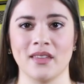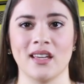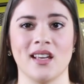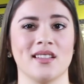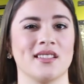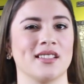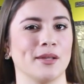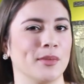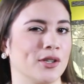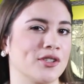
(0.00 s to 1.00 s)
Is it
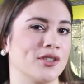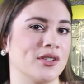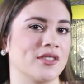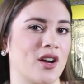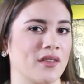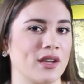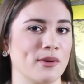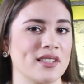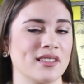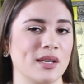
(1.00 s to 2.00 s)
similar to a song they
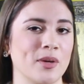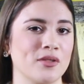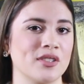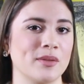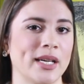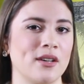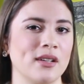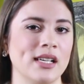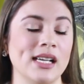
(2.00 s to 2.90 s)
recently posted about?